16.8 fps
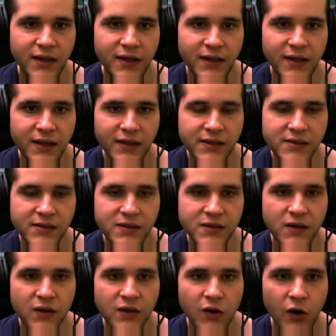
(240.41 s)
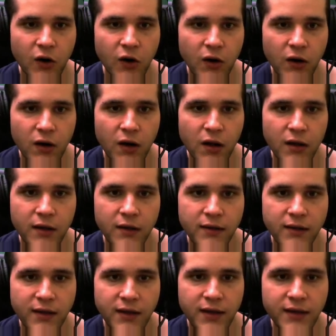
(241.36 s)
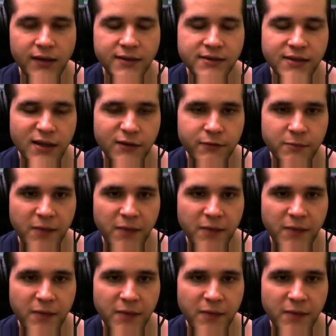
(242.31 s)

is call the itself